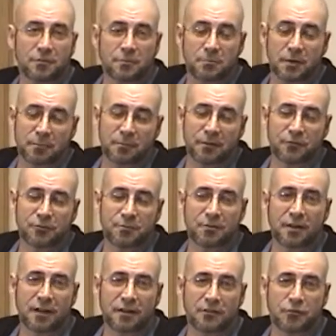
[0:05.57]
Big Meals from
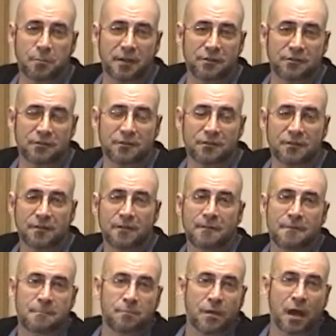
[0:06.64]
Tiny Spaces.
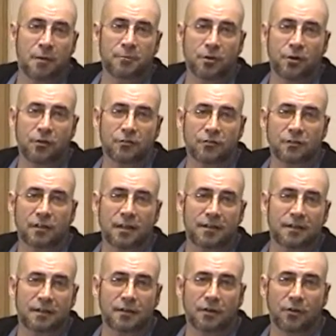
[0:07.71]
I'm your host, Glenn
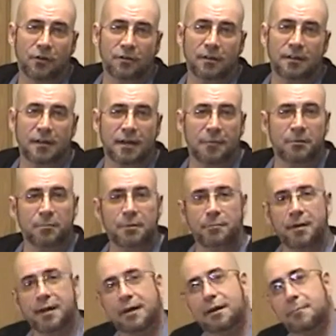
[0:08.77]
Nicola, and I'm going to be
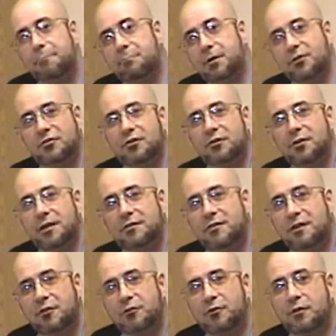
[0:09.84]
making a bunch of great
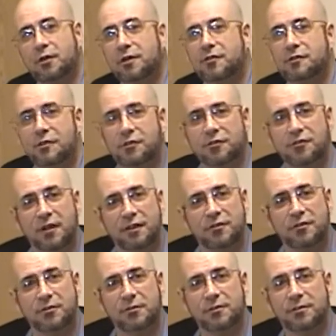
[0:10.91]
stuff for you, so stay
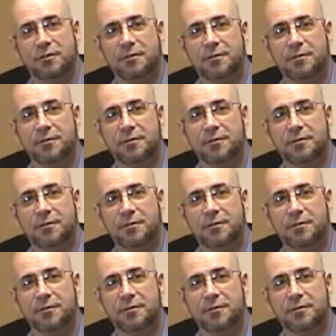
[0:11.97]
tuned.